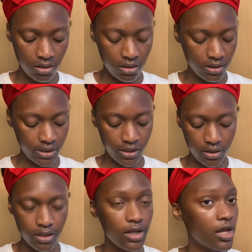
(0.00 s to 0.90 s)
Like,
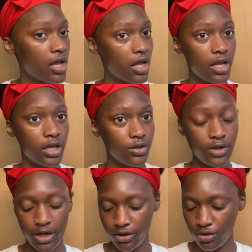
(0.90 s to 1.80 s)
you
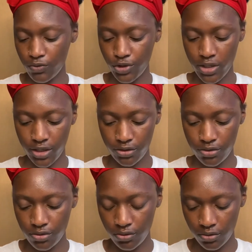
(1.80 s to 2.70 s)
got to do what you got to
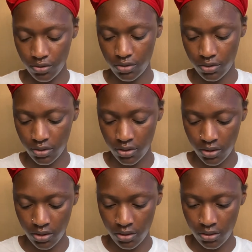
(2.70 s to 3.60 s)
do.
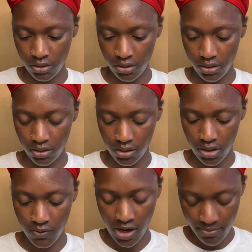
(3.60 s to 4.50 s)

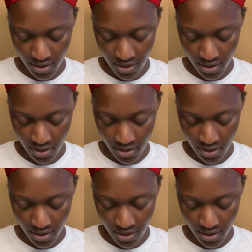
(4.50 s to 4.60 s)
Girl, why am I